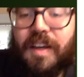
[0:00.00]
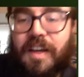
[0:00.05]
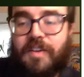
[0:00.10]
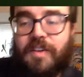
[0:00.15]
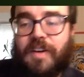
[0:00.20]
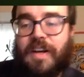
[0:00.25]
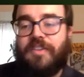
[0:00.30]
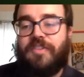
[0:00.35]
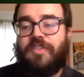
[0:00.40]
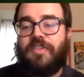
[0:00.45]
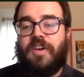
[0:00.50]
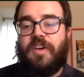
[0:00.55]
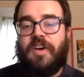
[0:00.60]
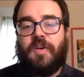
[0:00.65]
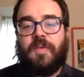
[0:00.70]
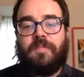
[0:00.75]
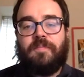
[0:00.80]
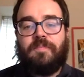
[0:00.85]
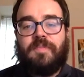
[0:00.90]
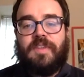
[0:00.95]
All right,
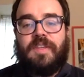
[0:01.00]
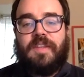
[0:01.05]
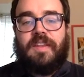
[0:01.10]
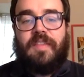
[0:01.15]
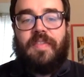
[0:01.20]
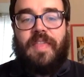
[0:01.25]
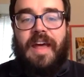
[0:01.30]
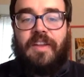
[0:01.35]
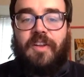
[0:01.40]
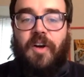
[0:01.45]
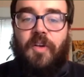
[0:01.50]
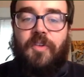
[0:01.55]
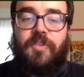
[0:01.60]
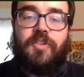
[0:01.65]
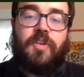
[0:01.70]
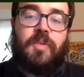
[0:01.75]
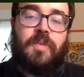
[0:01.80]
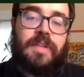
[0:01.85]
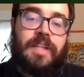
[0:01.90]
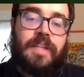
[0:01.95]
so that also